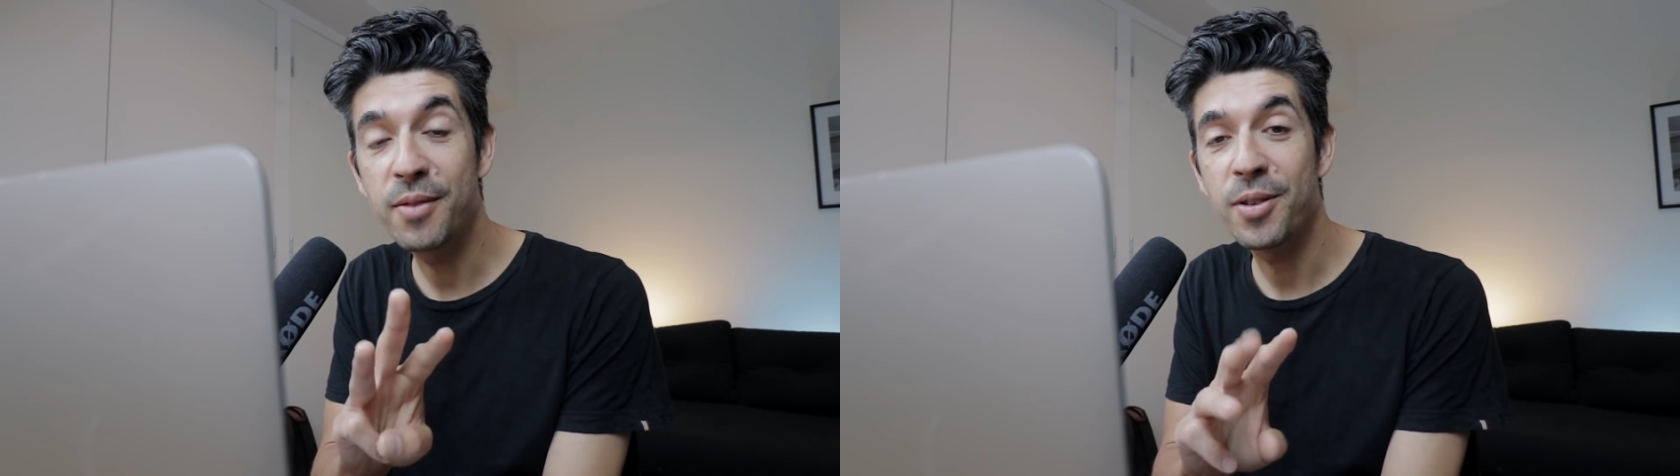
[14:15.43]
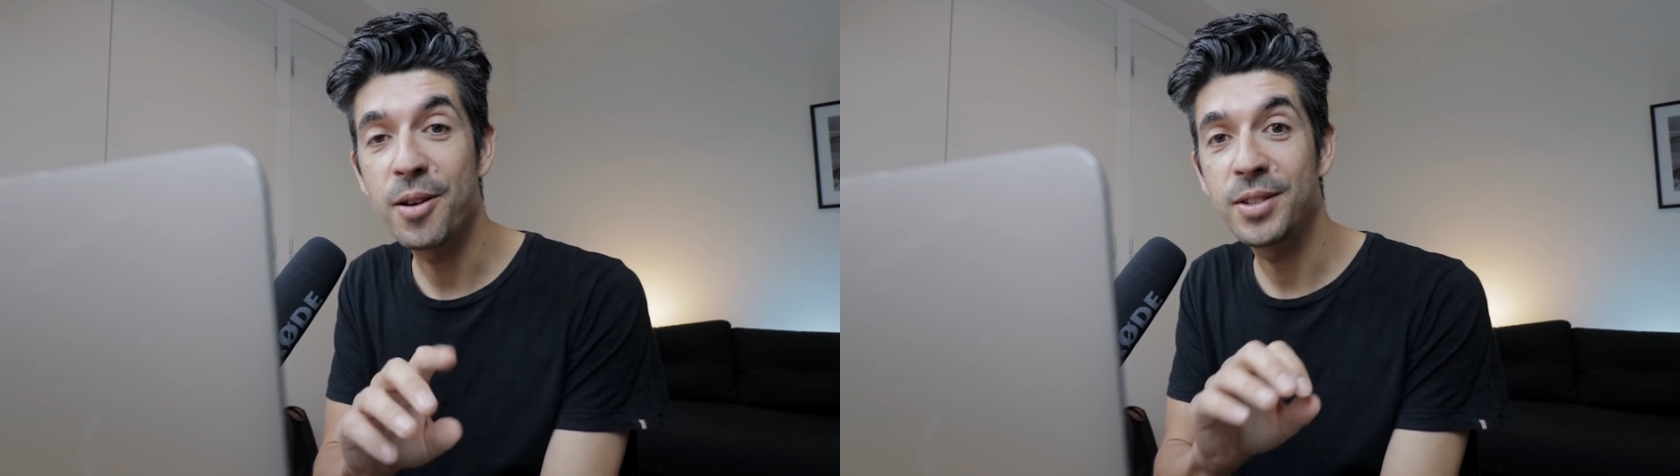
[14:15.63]

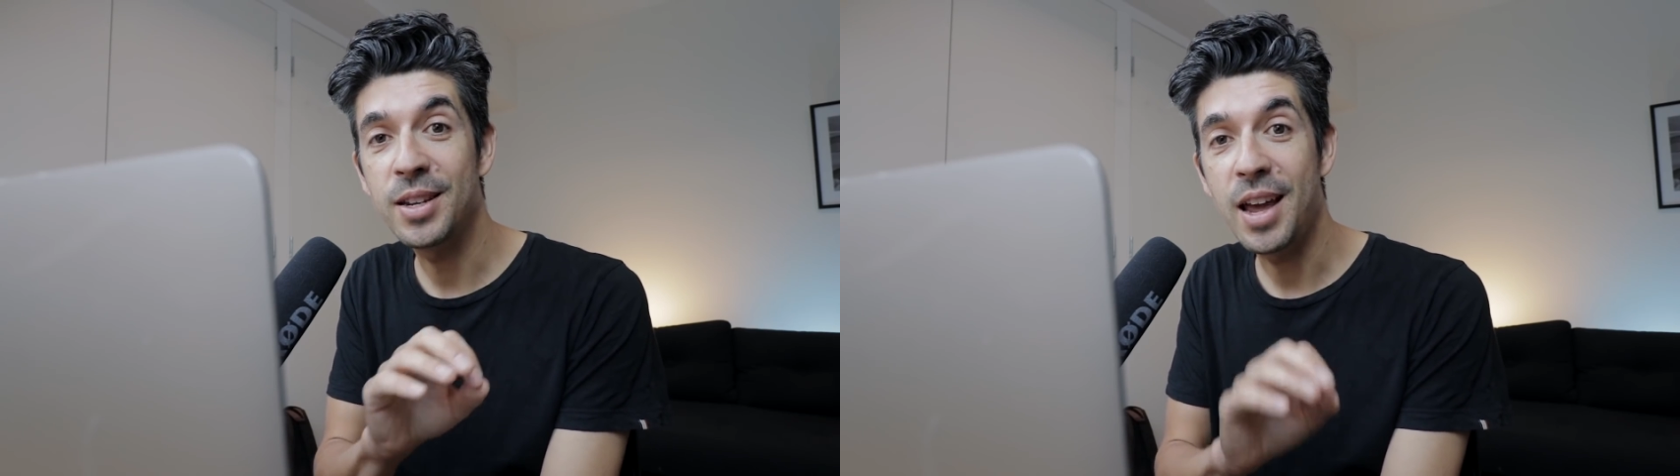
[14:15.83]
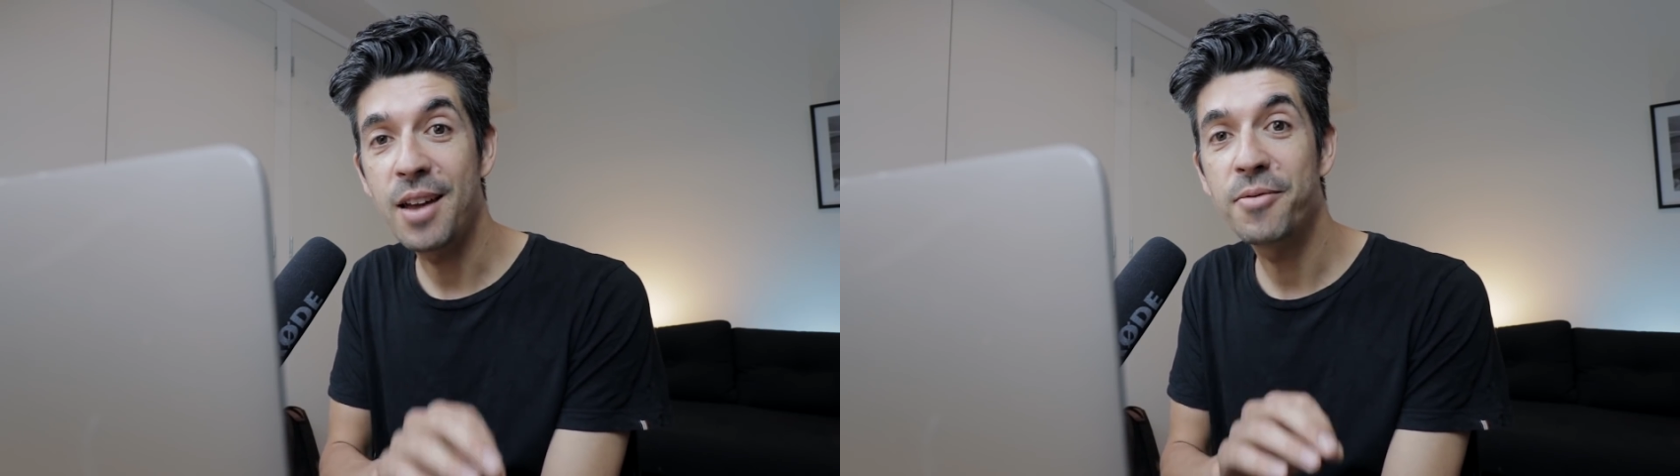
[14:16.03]
of those
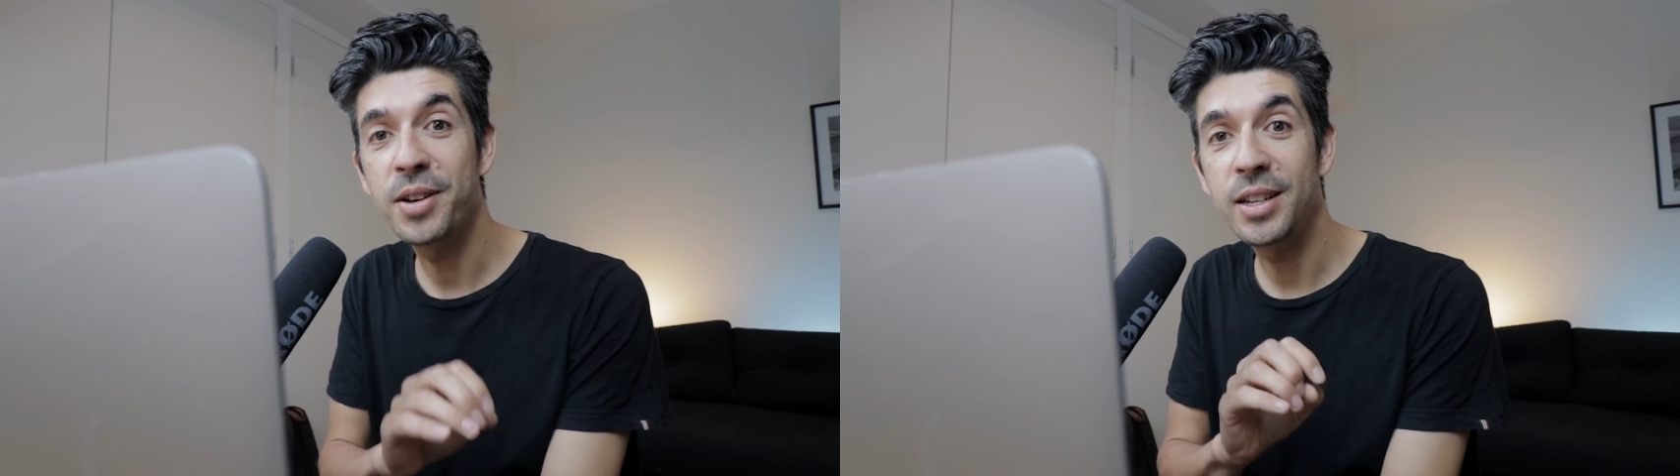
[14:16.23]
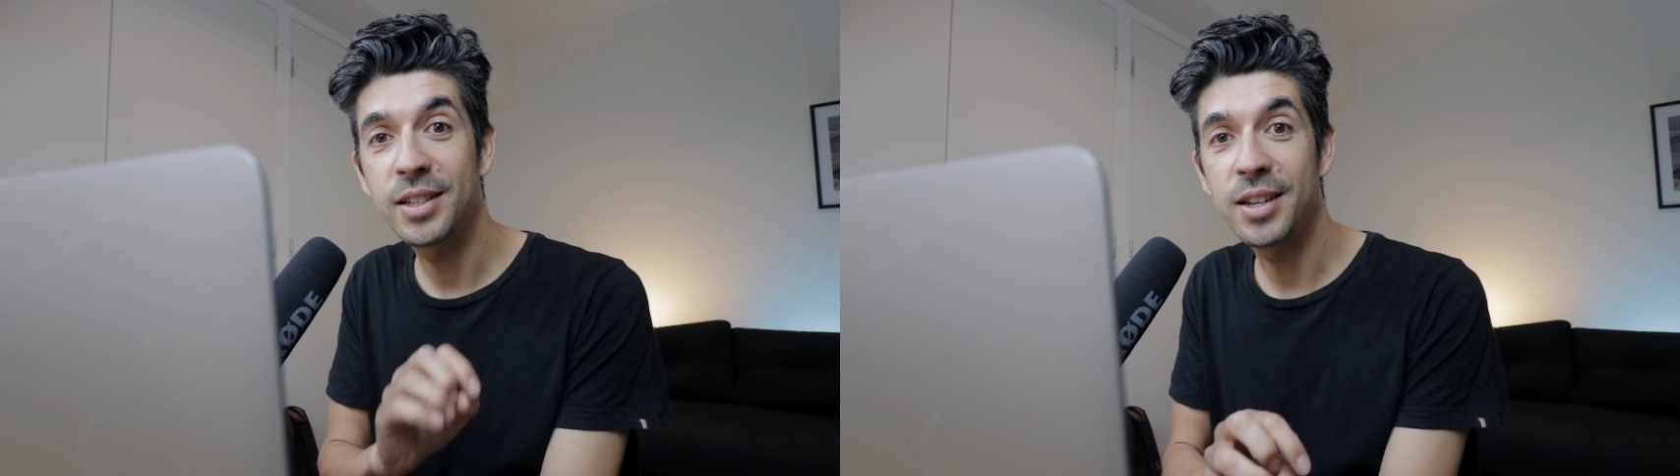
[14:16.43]
in
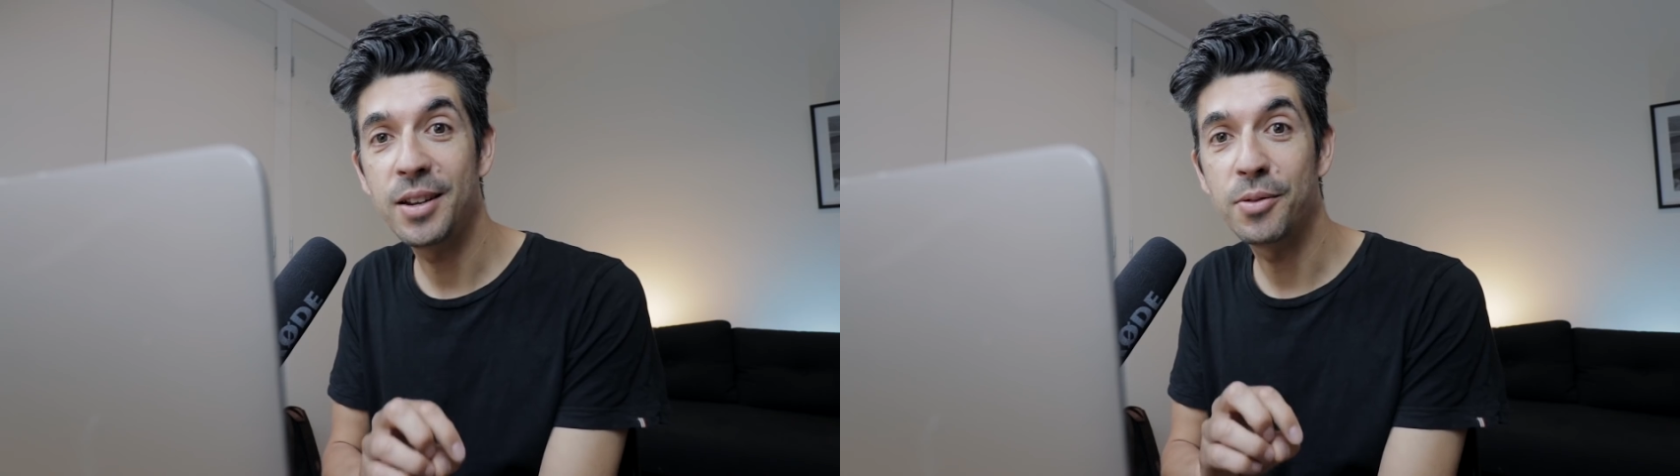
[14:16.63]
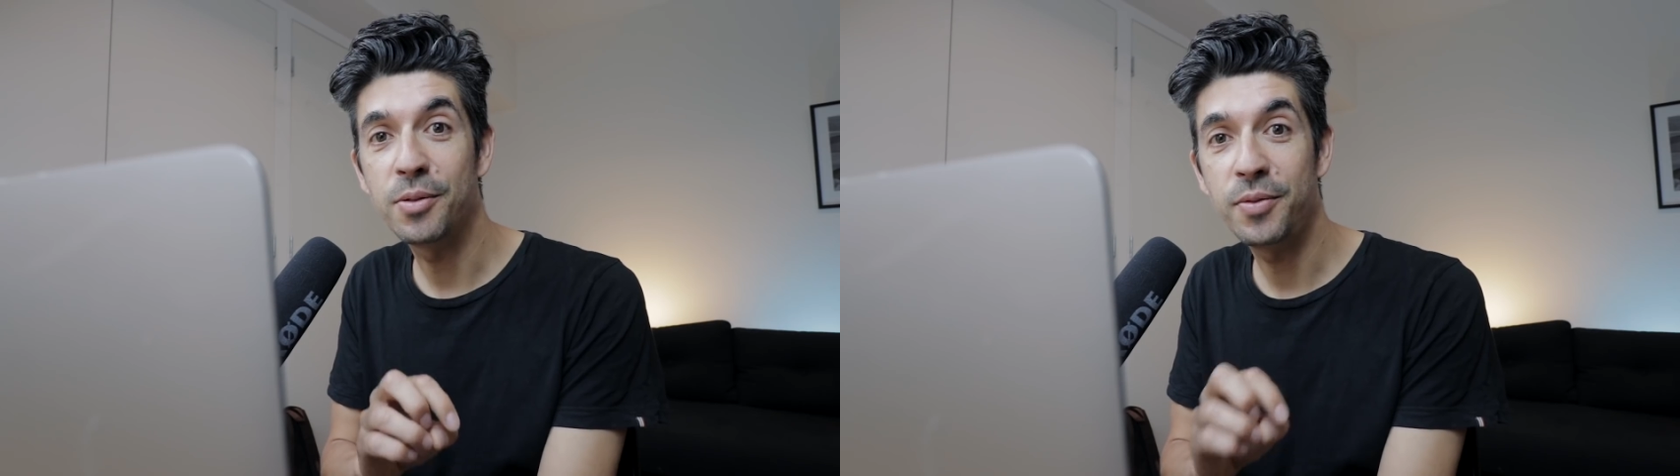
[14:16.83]
every single